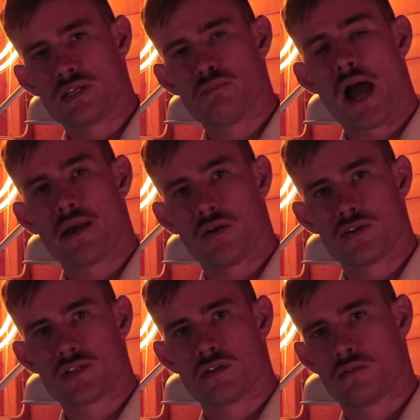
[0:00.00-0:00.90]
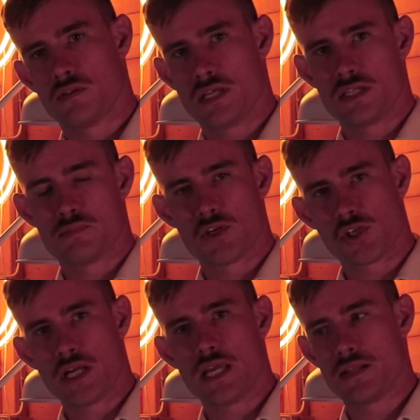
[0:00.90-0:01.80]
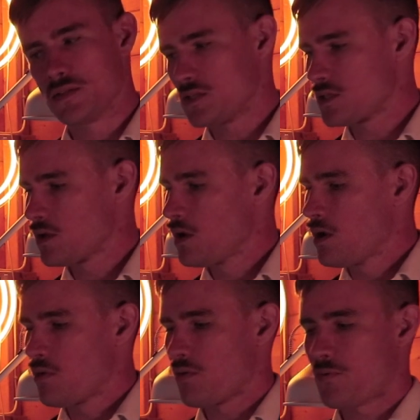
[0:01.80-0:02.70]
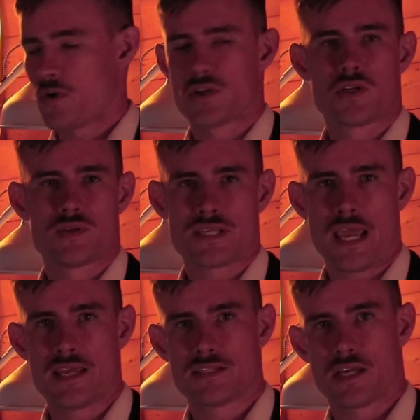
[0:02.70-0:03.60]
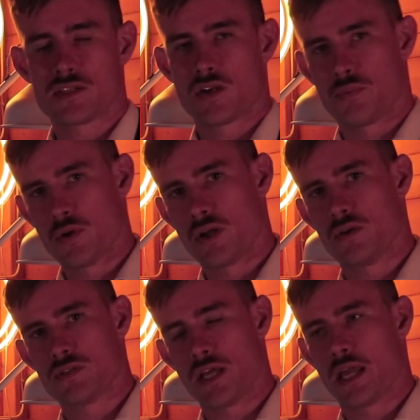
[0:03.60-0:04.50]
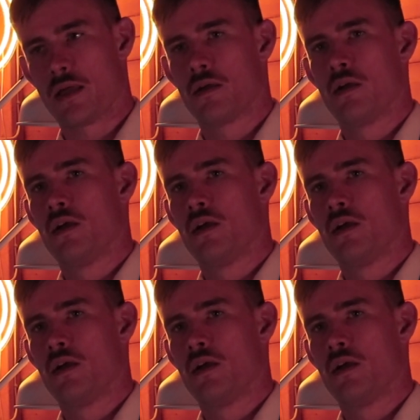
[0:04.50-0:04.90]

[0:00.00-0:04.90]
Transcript: miners, these machines referred to as ASICs, are producing.